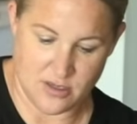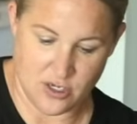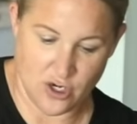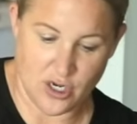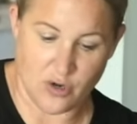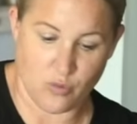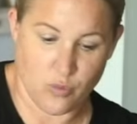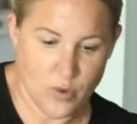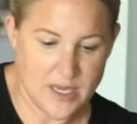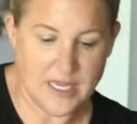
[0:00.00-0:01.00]
you're going
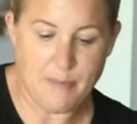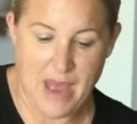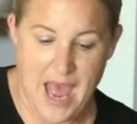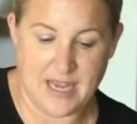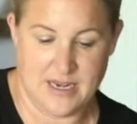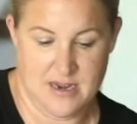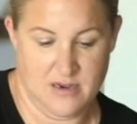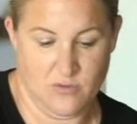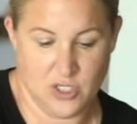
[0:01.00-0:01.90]
to really pack it in,